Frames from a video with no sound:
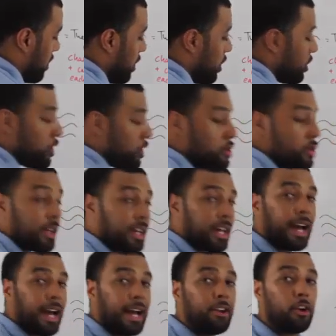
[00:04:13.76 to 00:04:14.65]
So you
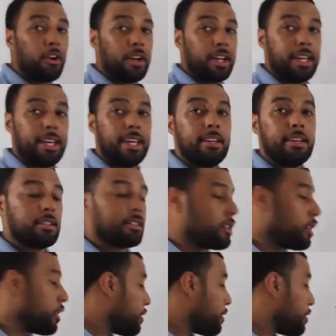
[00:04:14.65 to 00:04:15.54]
cannot
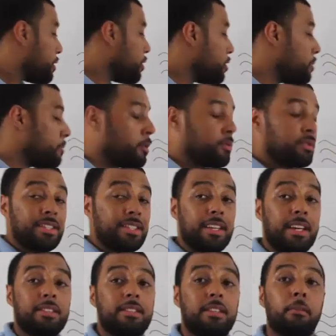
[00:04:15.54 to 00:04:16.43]
heat a
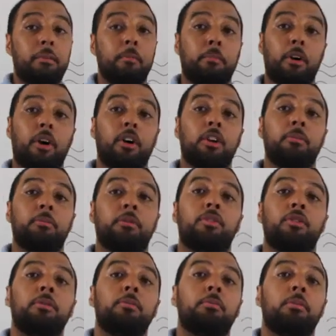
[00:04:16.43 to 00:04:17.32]
thermosetting
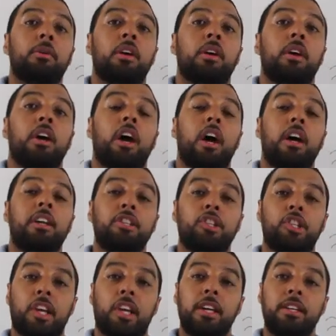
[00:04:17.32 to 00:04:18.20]
polymer up and
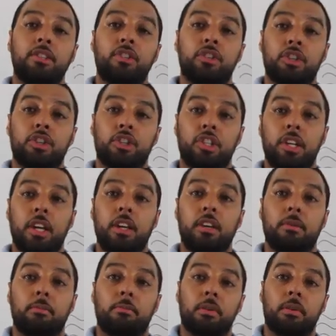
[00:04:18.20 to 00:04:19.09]
change the
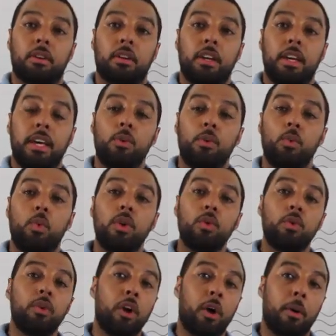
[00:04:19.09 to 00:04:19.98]
shape. It
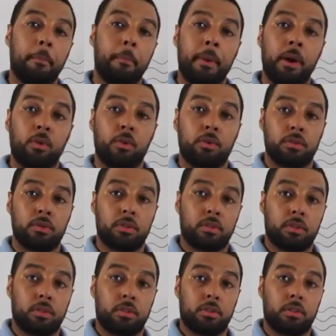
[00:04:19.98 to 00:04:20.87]
will not melt.
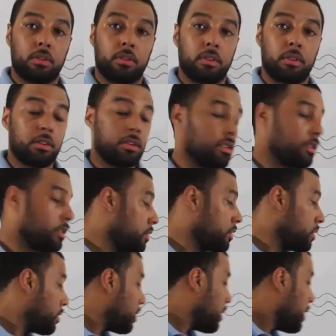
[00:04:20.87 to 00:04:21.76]

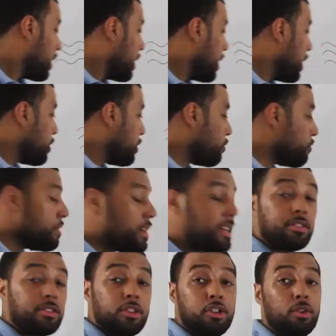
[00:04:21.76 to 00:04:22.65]
The
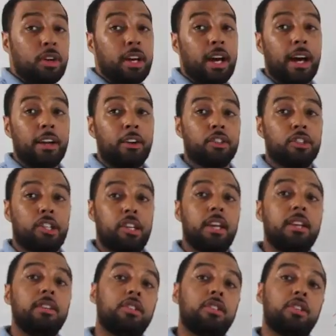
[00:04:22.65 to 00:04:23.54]
reason you cannot
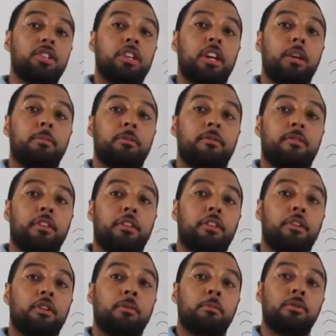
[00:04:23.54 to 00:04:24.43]
change the shape of a
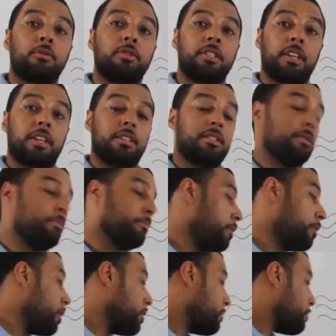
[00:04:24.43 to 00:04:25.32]
thermosetting
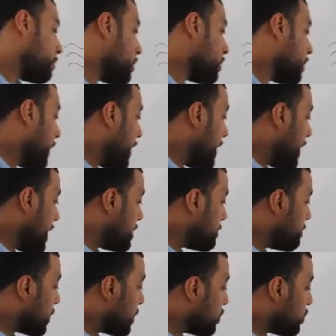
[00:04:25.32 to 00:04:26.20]
polymer is
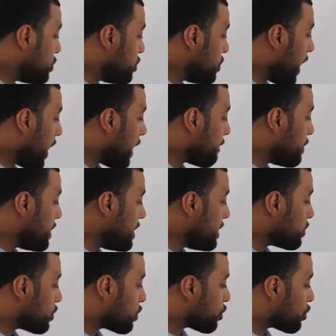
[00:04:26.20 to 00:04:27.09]
because you have
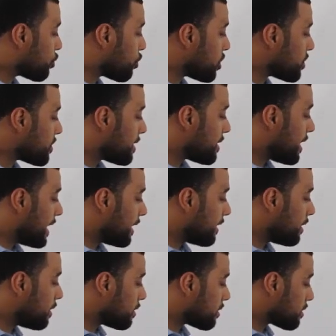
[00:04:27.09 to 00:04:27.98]
these
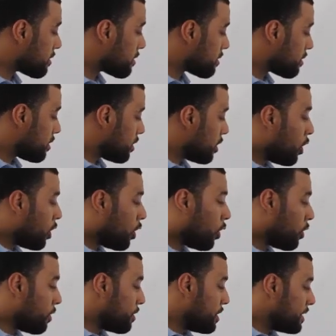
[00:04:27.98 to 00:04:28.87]
cross-links,
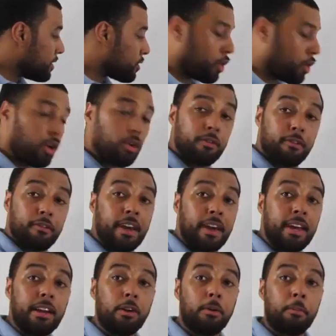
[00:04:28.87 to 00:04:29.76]
or these
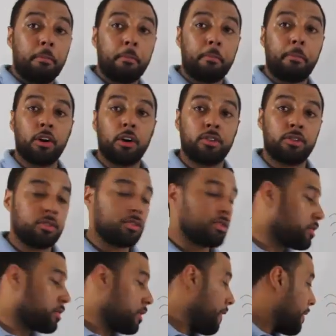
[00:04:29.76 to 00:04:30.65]
covalent
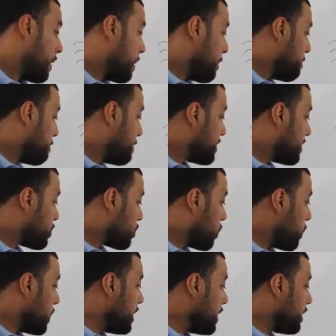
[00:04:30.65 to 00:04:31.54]
bonds,
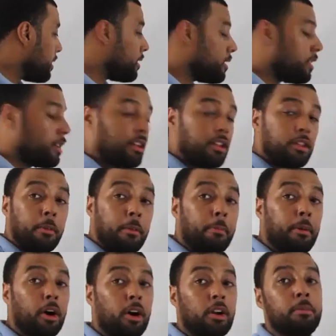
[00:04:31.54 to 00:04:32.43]
between the
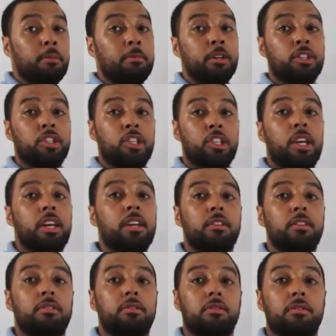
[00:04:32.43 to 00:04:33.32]
polymer
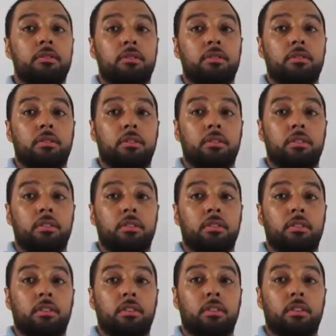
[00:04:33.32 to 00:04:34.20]
chains.
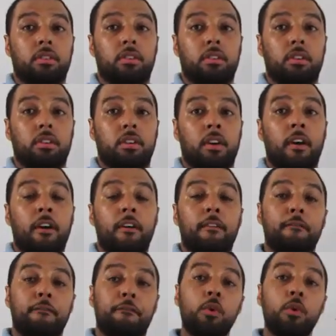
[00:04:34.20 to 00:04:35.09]

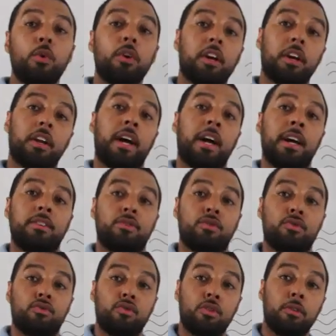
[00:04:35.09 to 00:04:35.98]

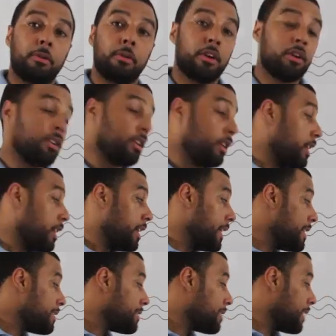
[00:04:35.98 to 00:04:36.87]
Vulcanized rubber
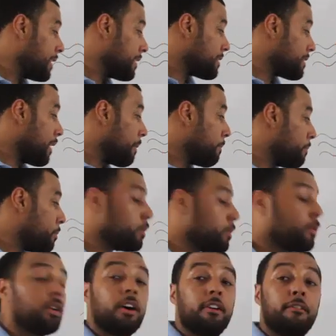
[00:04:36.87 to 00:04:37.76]
is an
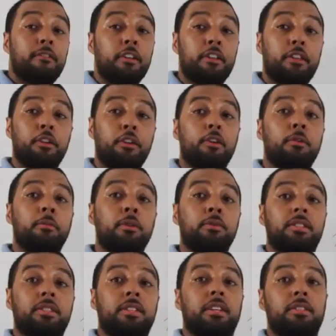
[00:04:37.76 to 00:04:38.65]
example of a
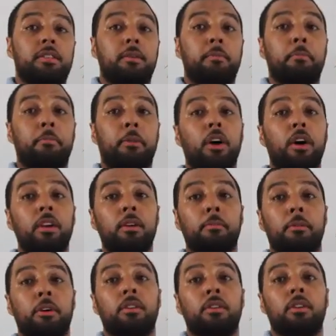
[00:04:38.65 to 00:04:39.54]
thermosetting
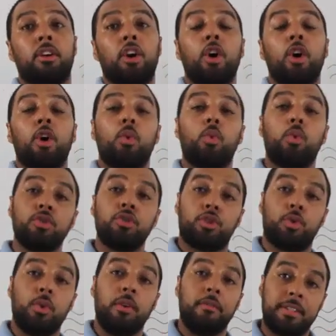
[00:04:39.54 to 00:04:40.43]
polymer.
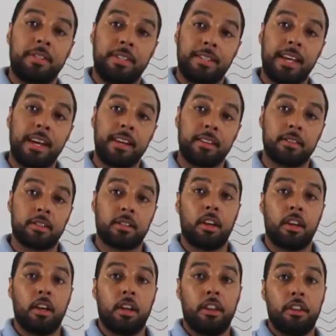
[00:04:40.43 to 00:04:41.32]
Once we've set
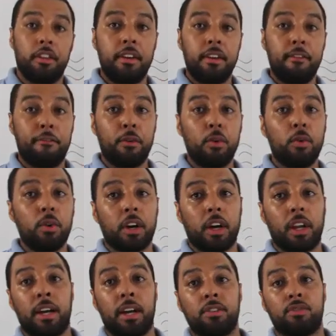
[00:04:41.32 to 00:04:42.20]
the
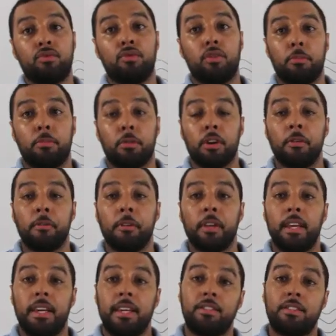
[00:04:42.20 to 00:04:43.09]
vulcanized rubber
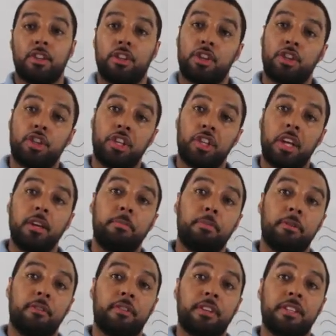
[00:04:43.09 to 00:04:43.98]
into the
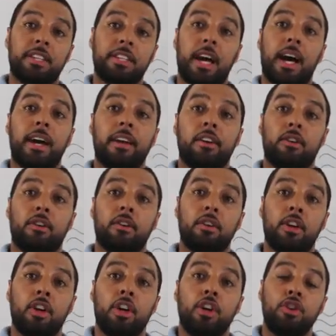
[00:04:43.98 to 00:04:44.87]
shape of a tire,
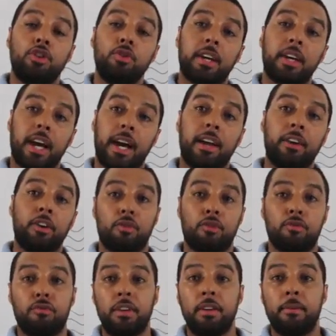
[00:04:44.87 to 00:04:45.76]
you
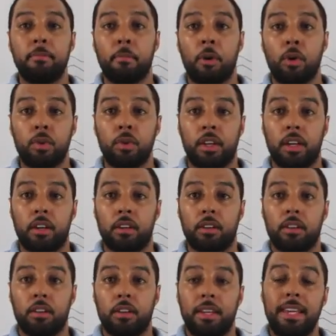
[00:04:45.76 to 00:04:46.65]
cannot remold it,
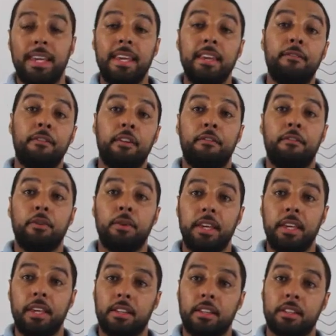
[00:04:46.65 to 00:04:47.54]
even if you
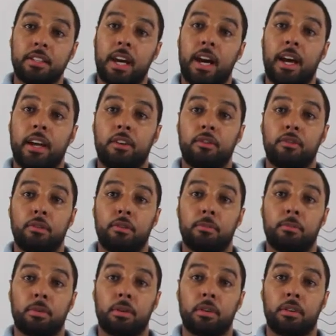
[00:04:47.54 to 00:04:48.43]
heat the tire
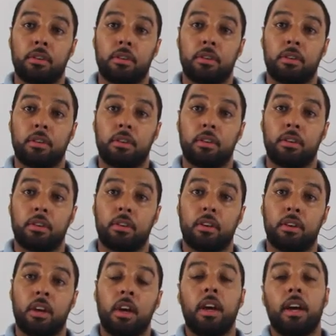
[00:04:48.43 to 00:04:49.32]
up.
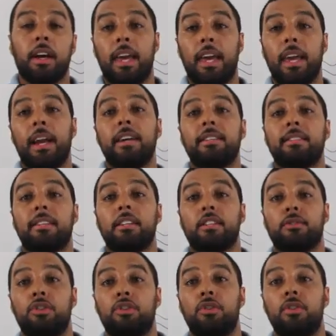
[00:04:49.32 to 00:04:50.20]
Okay guys,
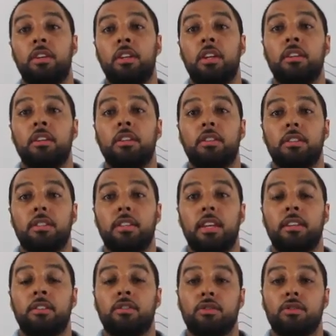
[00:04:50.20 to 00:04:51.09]
thanks for tuning in.
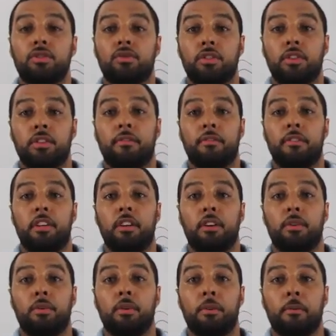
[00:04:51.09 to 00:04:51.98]
Stay in touch for another video.